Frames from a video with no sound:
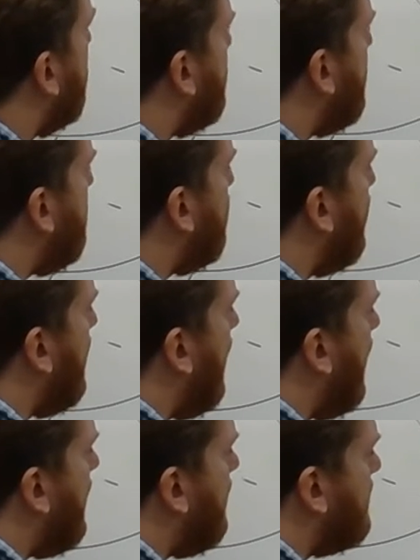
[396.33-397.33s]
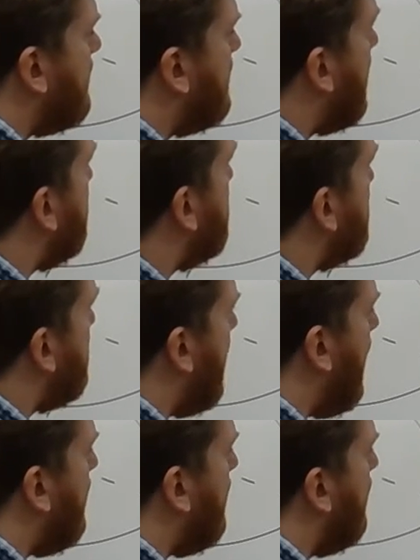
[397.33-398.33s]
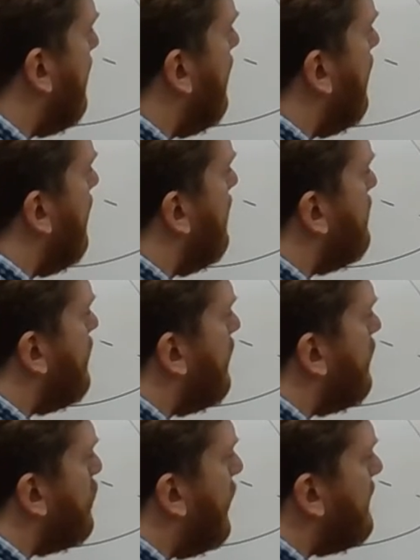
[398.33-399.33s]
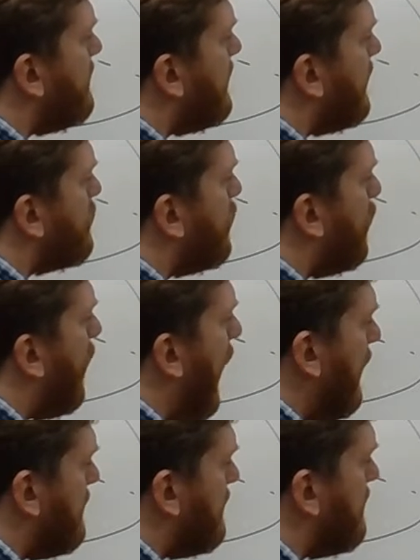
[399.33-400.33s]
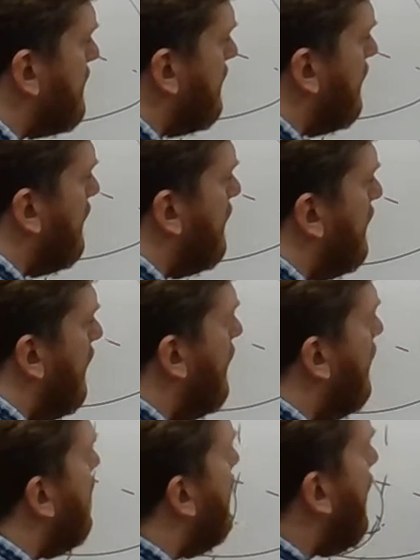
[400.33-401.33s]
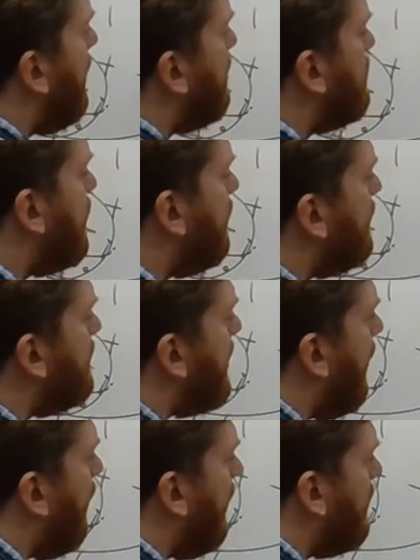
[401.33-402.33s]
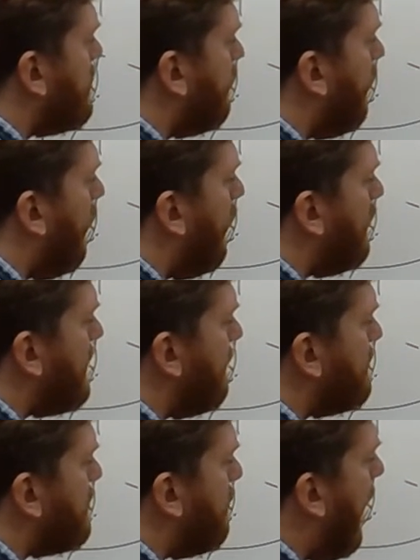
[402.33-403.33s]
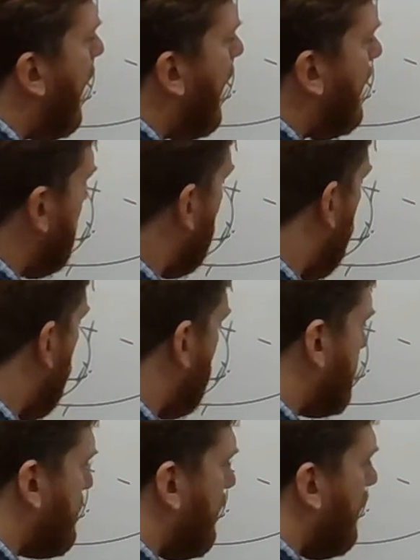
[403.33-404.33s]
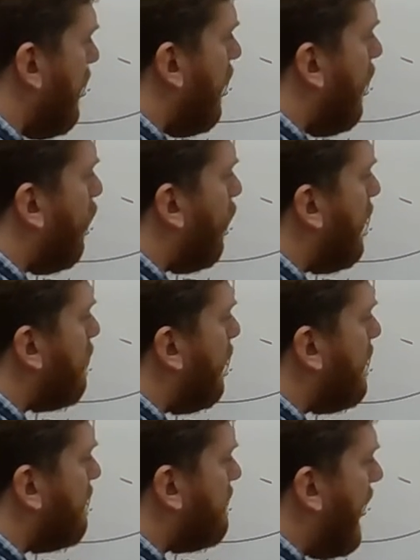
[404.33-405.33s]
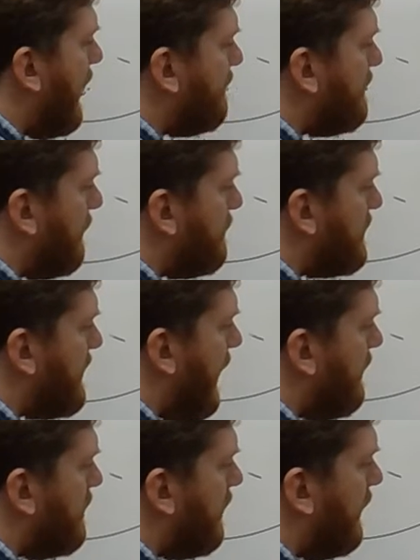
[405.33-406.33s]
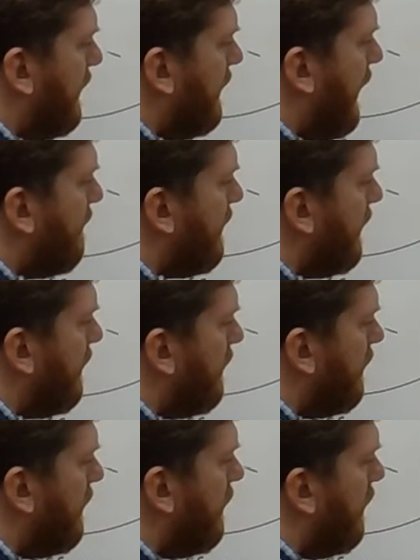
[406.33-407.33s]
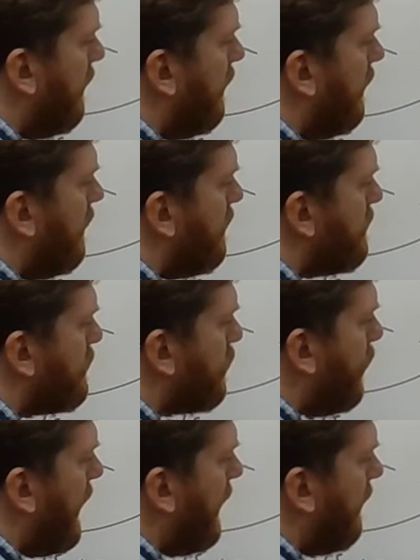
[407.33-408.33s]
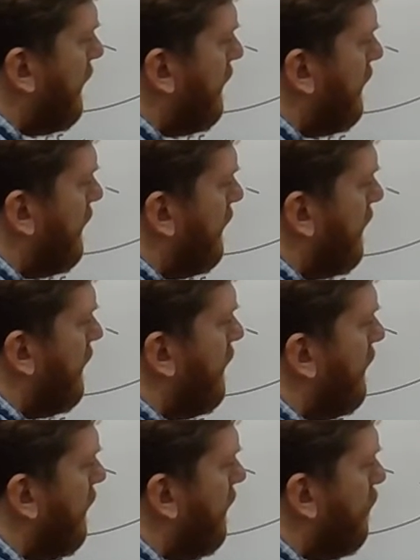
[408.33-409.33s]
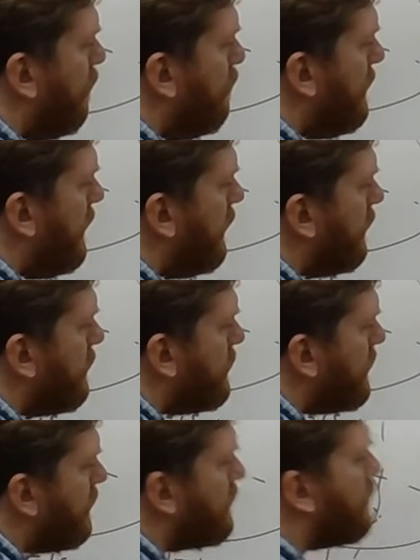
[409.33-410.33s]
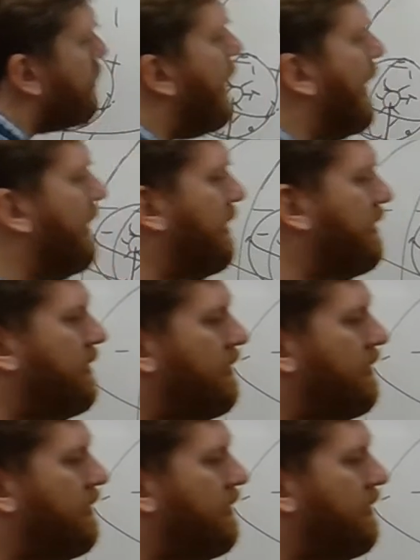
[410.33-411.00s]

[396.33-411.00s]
3.8 times 10 to the 26 watts. And the surface area is 4 times pi times 1.5 times 10 to the 11 squared, meters squared.